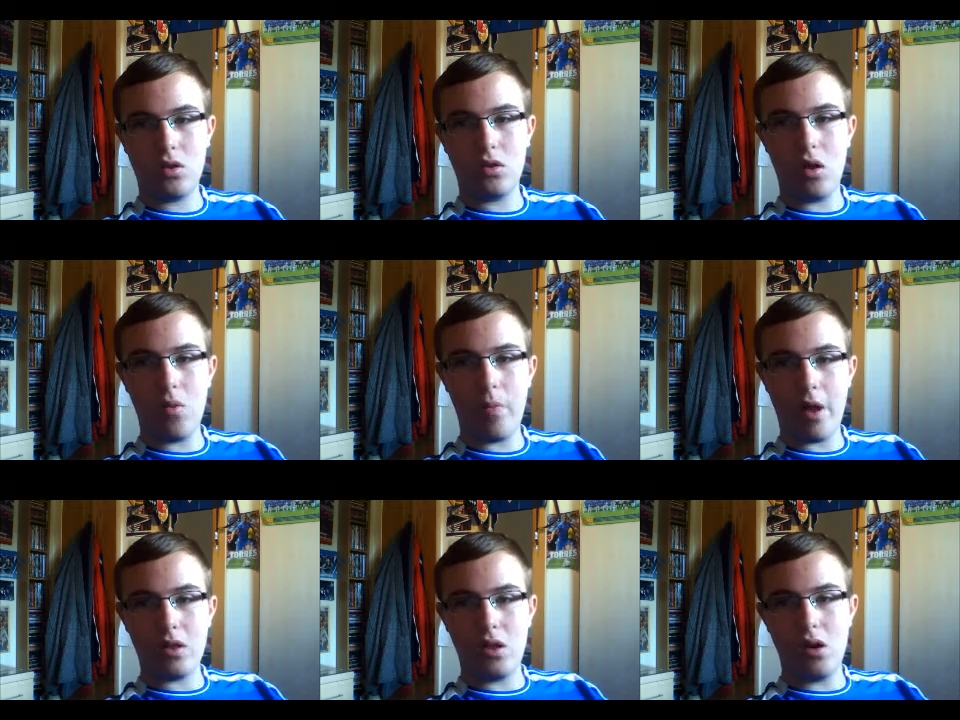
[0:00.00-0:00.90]
go
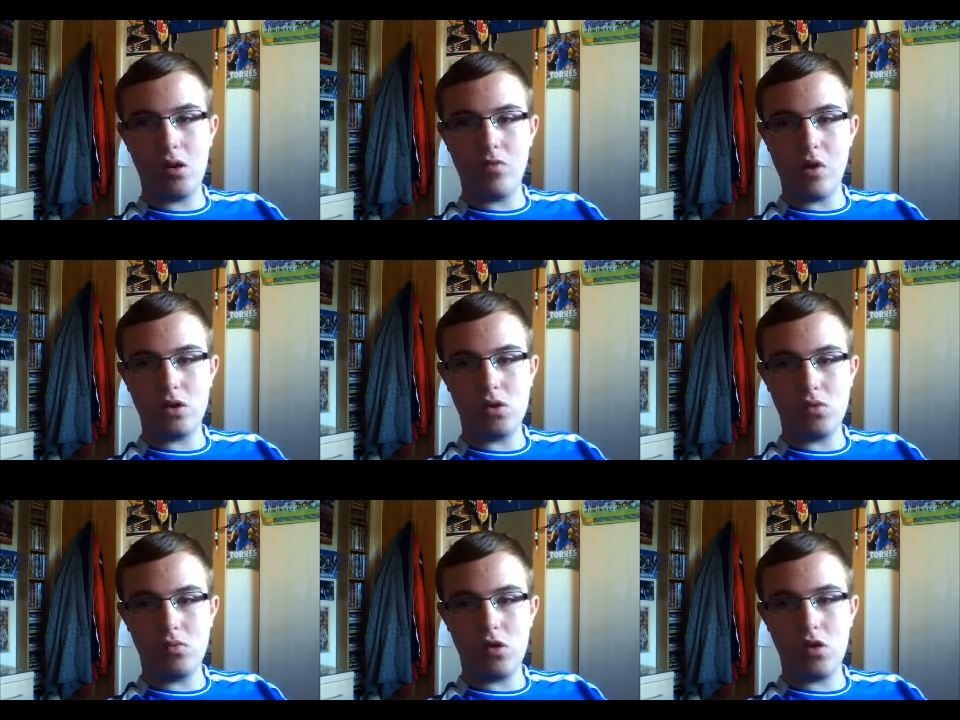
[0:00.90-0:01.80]
back to the
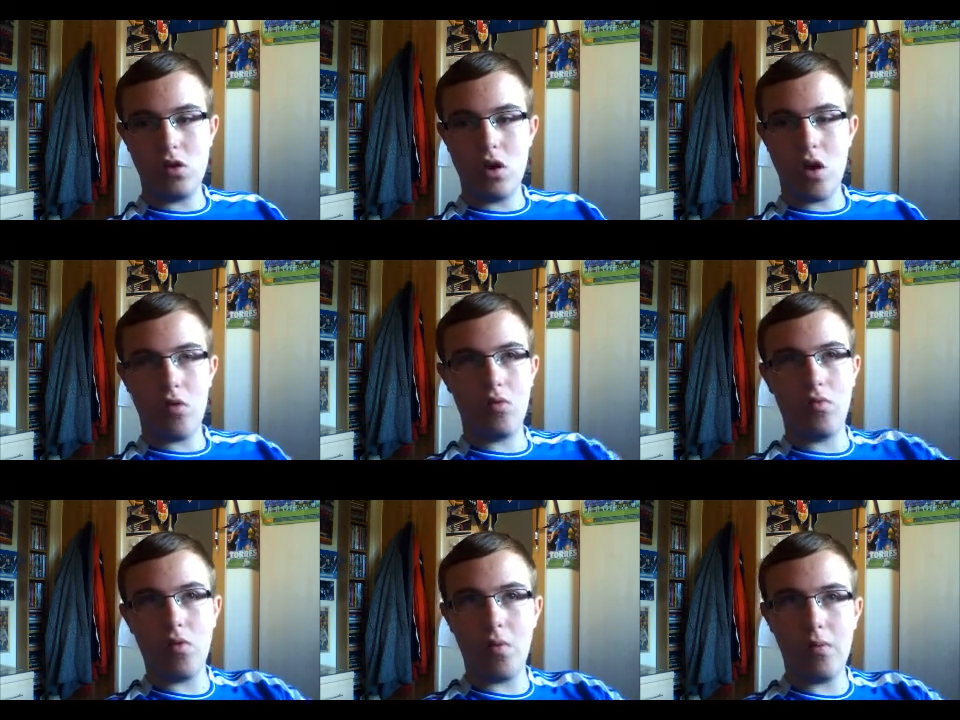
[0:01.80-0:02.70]
original nose
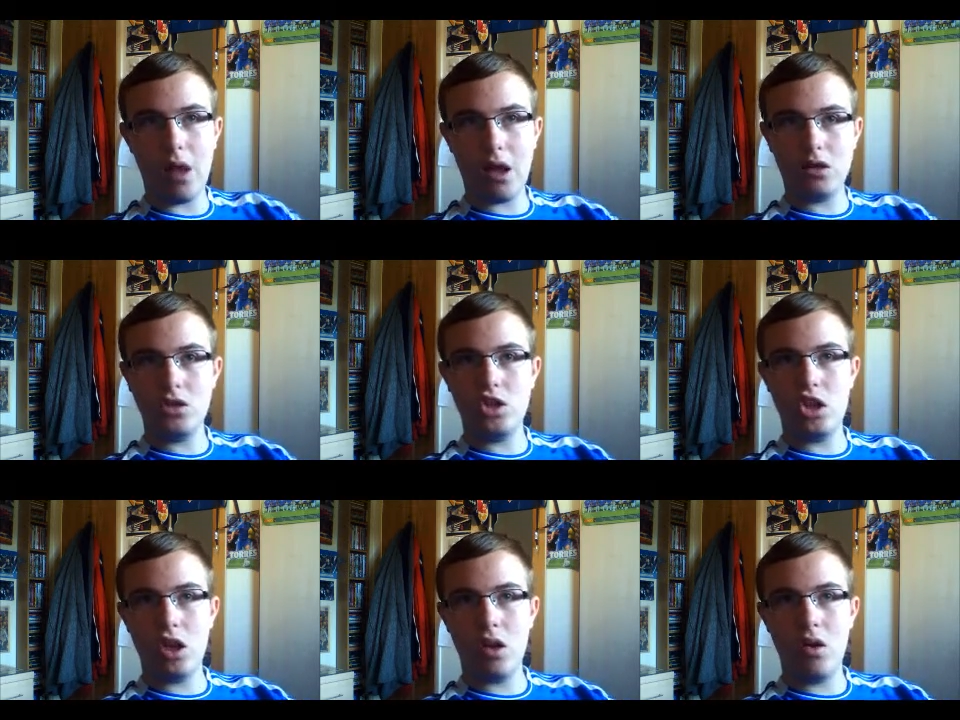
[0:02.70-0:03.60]
from last
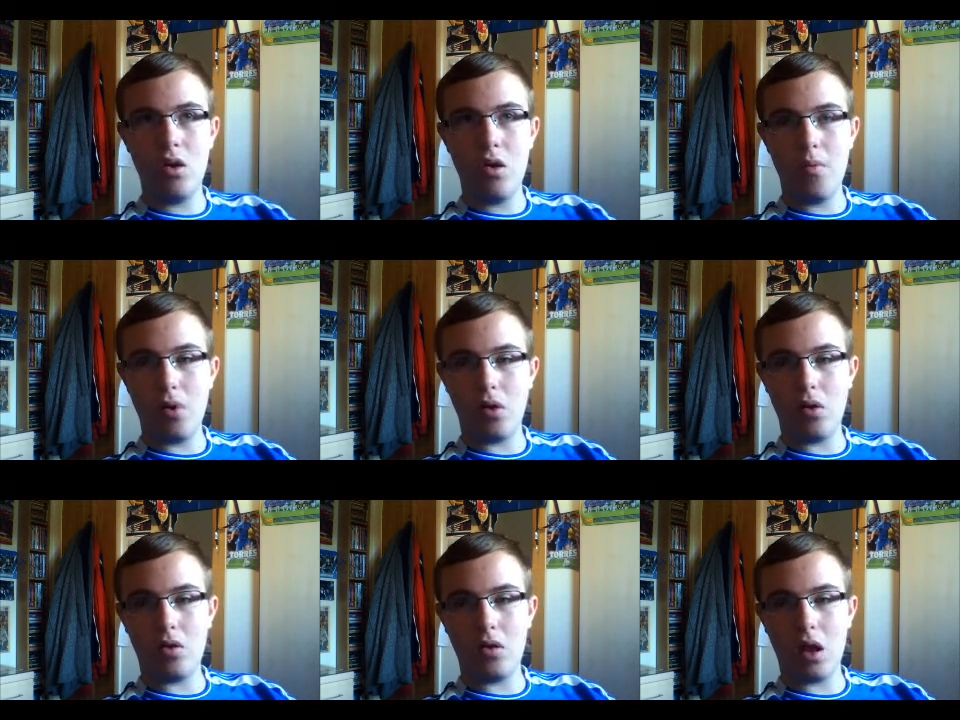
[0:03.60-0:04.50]
year
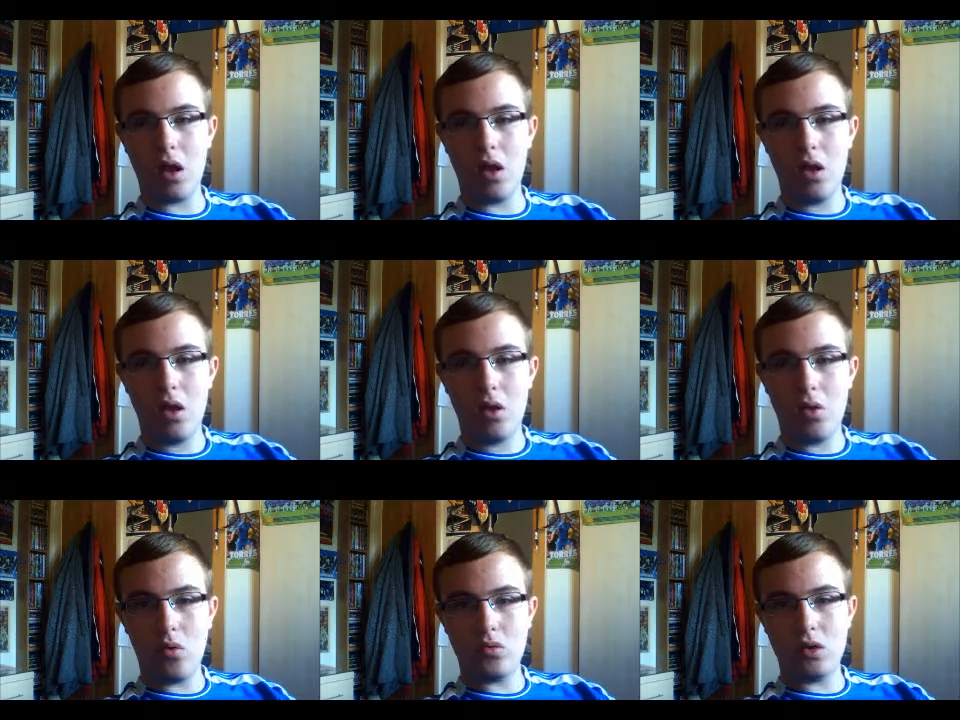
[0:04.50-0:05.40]
because that
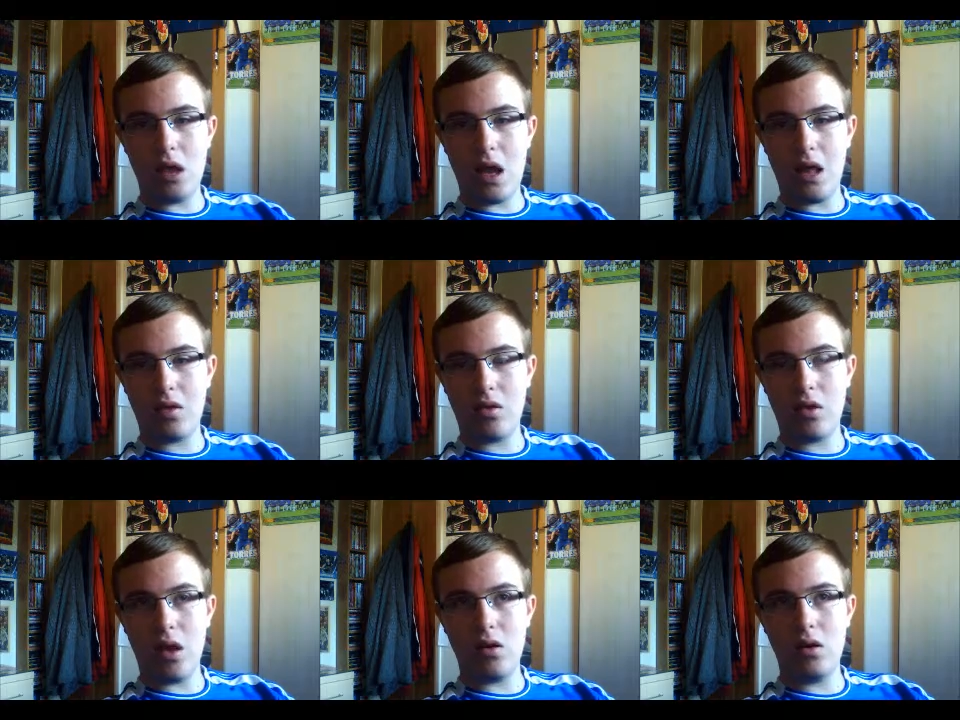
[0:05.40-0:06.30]
costs less
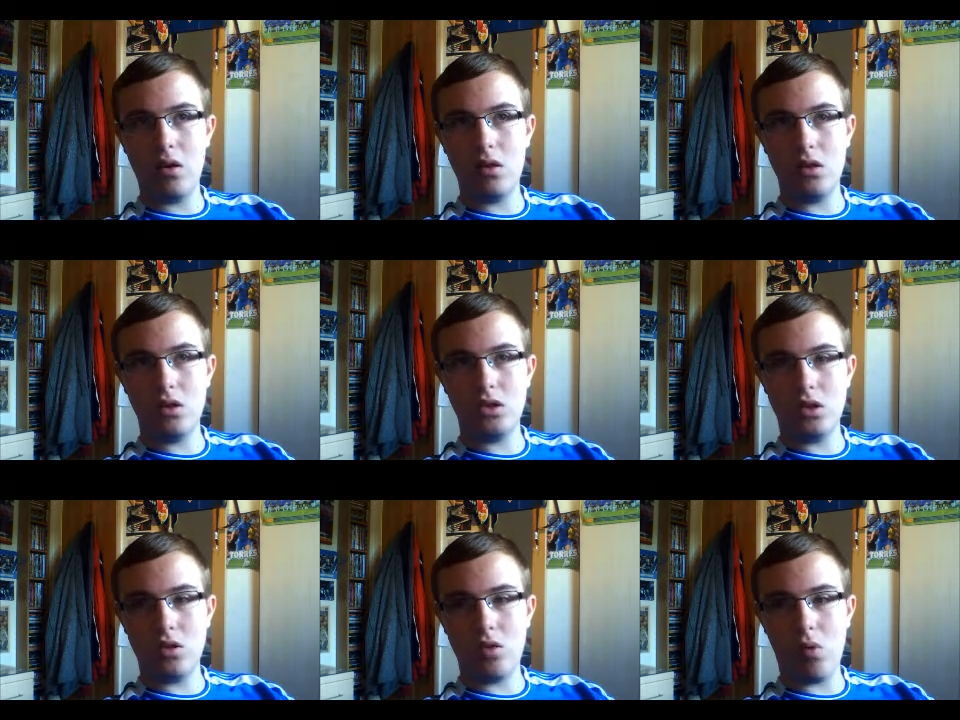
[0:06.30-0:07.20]
than this
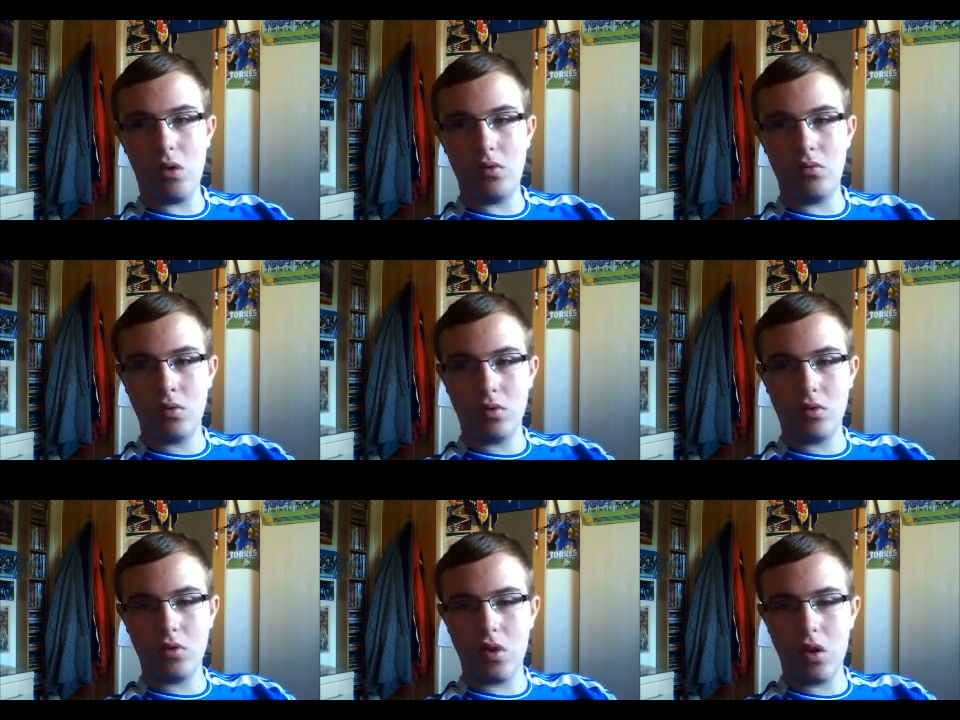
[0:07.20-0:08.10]
year's one
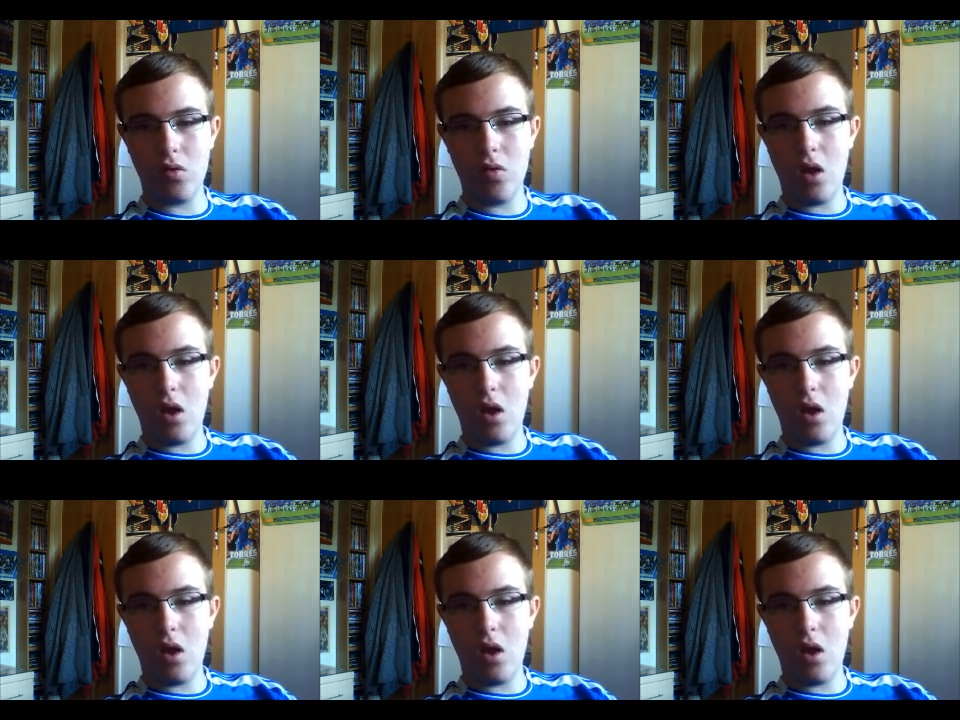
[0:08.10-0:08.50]
so